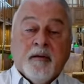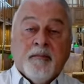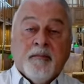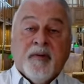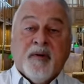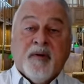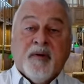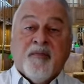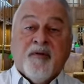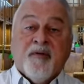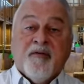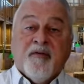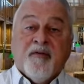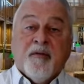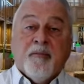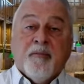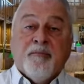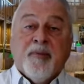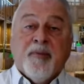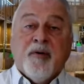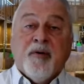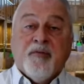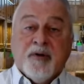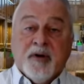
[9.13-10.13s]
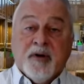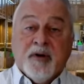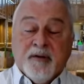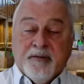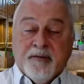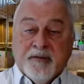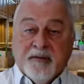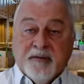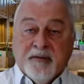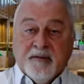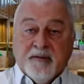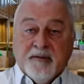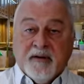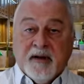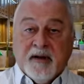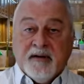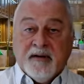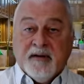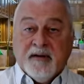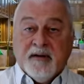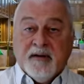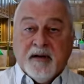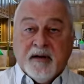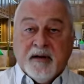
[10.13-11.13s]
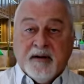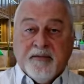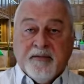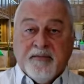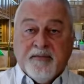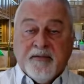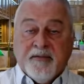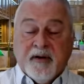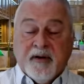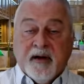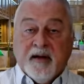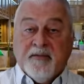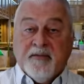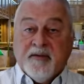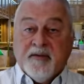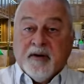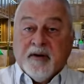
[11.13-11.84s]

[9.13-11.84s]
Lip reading: a member of ABOTA since 1995,